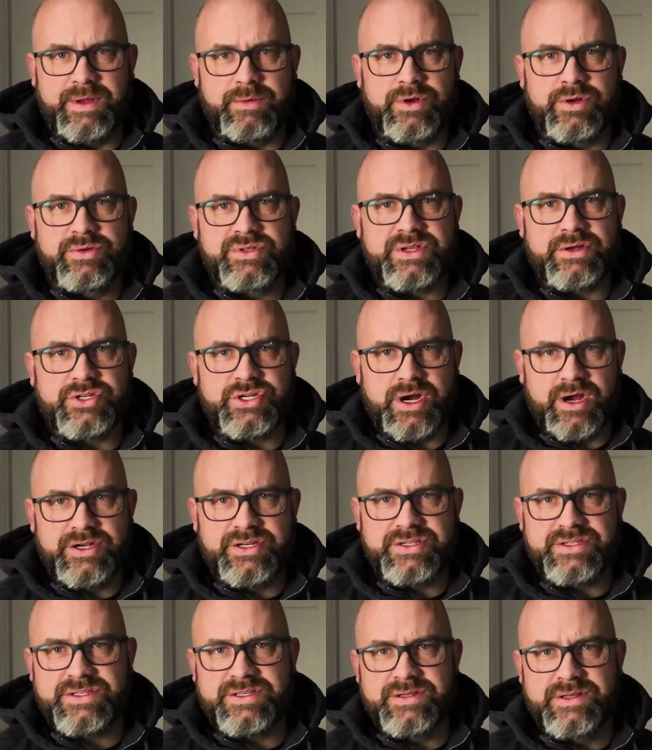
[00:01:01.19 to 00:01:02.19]
They reduce their
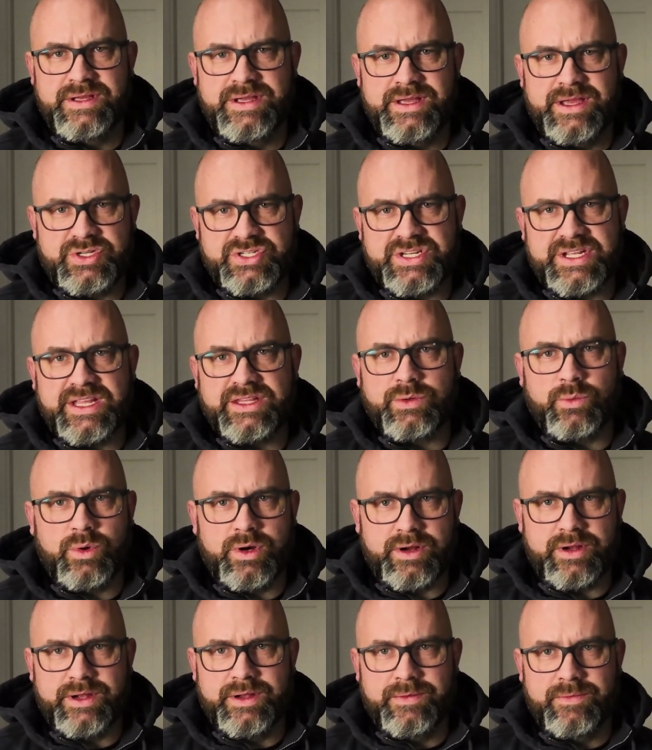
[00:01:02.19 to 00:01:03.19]
charges just to get the
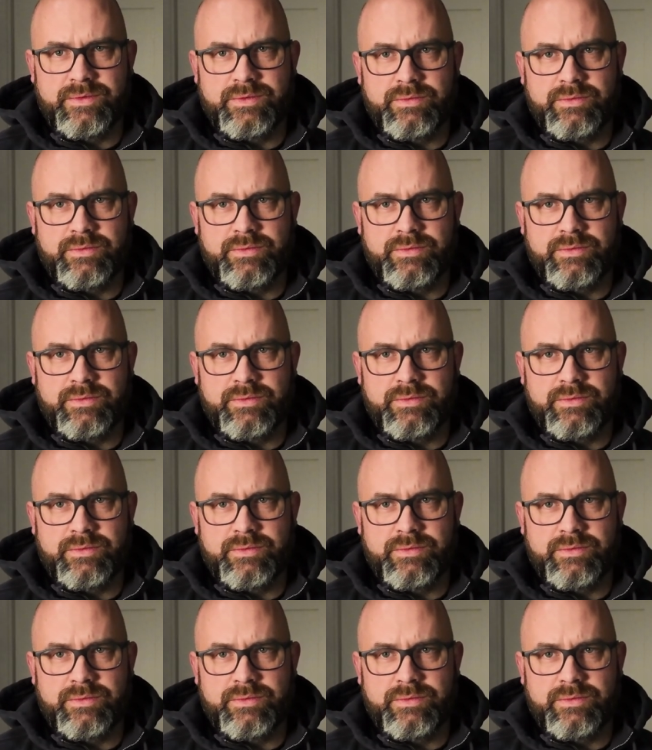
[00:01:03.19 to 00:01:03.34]
work,